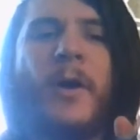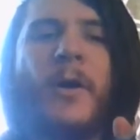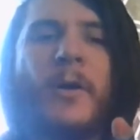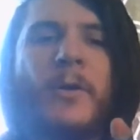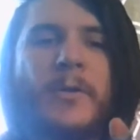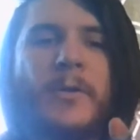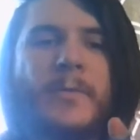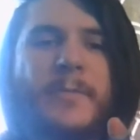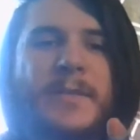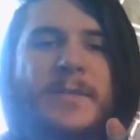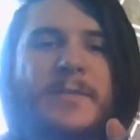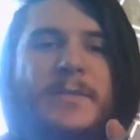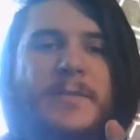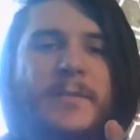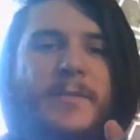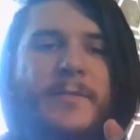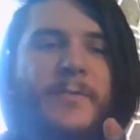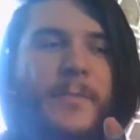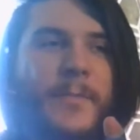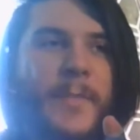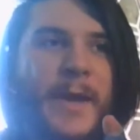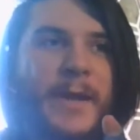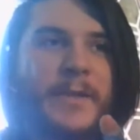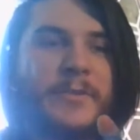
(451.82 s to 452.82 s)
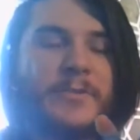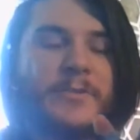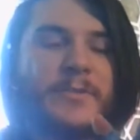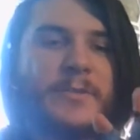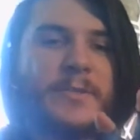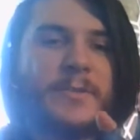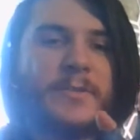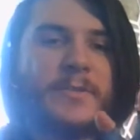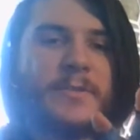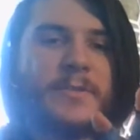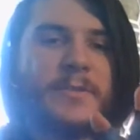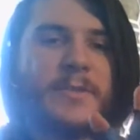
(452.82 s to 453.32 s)
Artemis of the
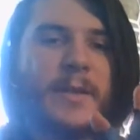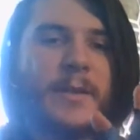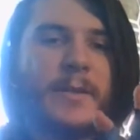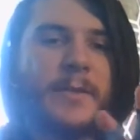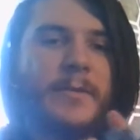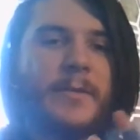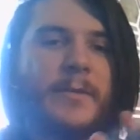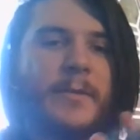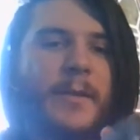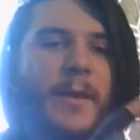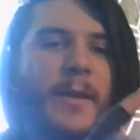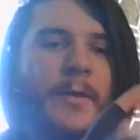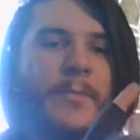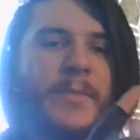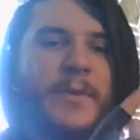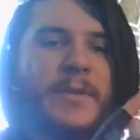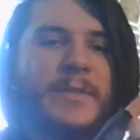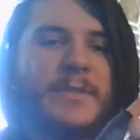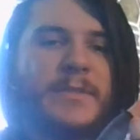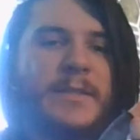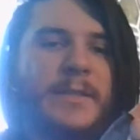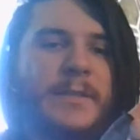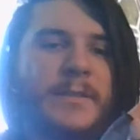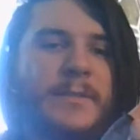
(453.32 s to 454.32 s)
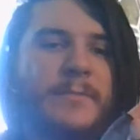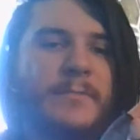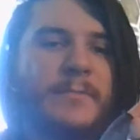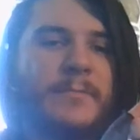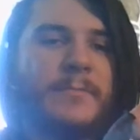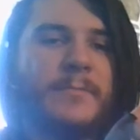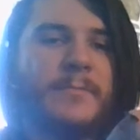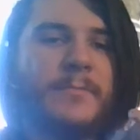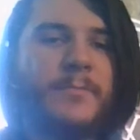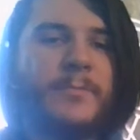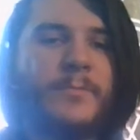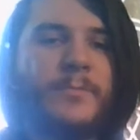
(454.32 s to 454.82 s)
Magister set. I'm missing
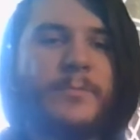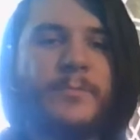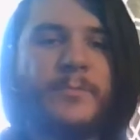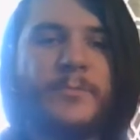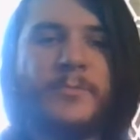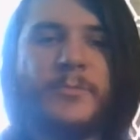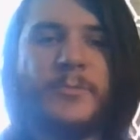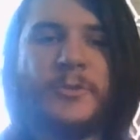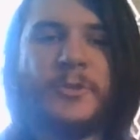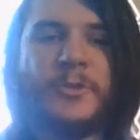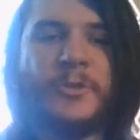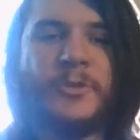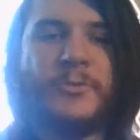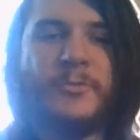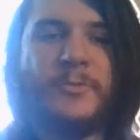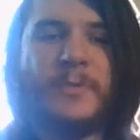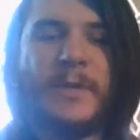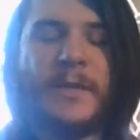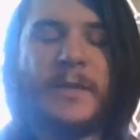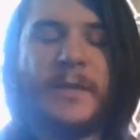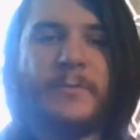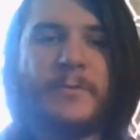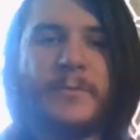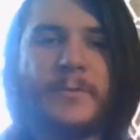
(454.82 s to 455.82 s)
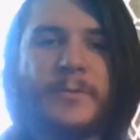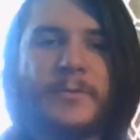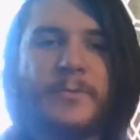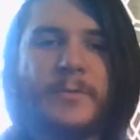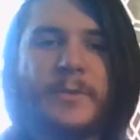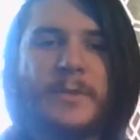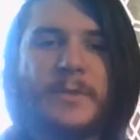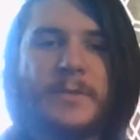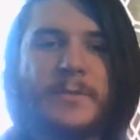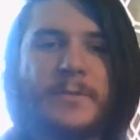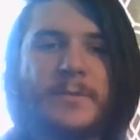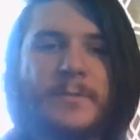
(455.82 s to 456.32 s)
2 Evil
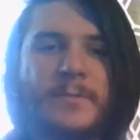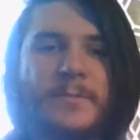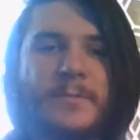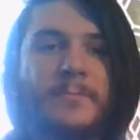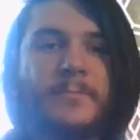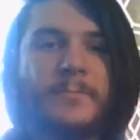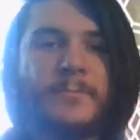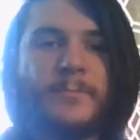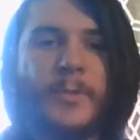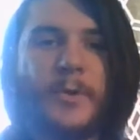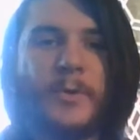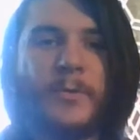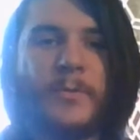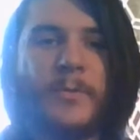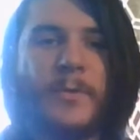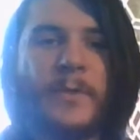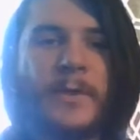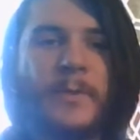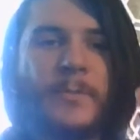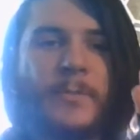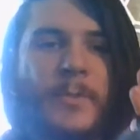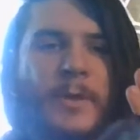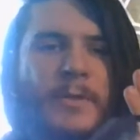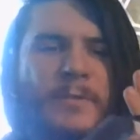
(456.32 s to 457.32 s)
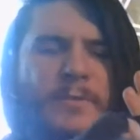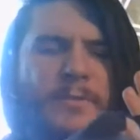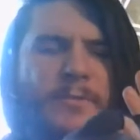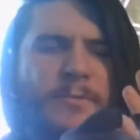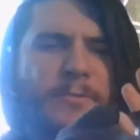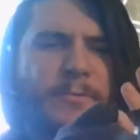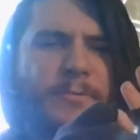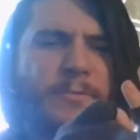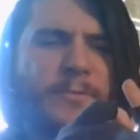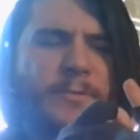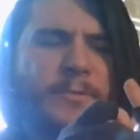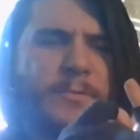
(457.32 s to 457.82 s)
Twins, both
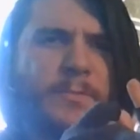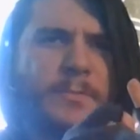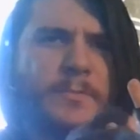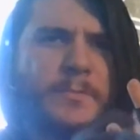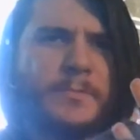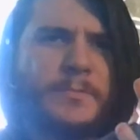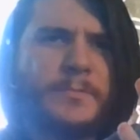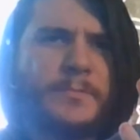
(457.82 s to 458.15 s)
monsters.